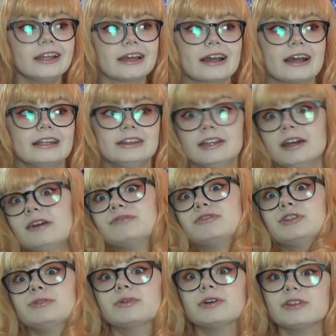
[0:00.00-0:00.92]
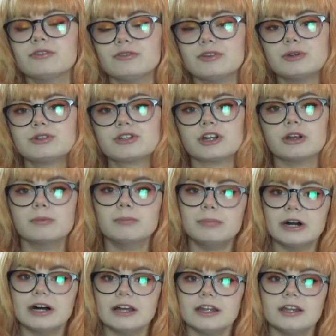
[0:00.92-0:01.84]
Like, I'd love to in the future,
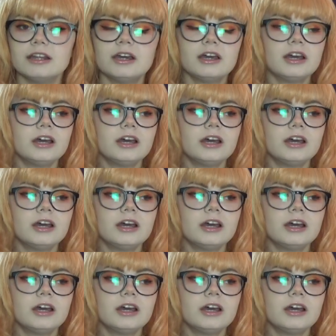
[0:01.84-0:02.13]
but